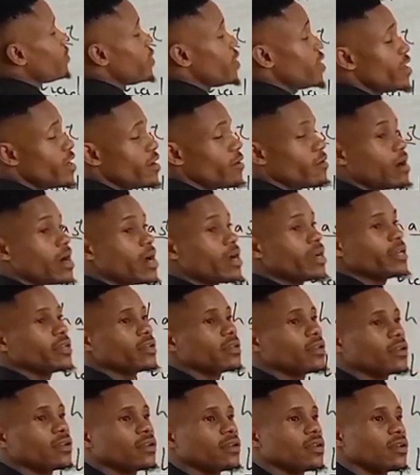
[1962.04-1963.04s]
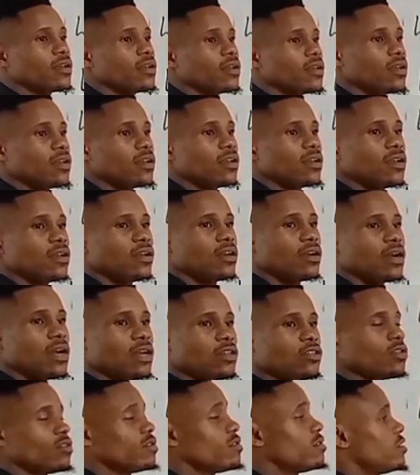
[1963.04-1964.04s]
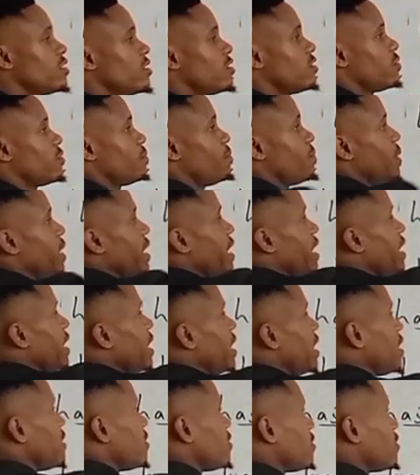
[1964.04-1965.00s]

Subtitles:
to be here, right? I just explained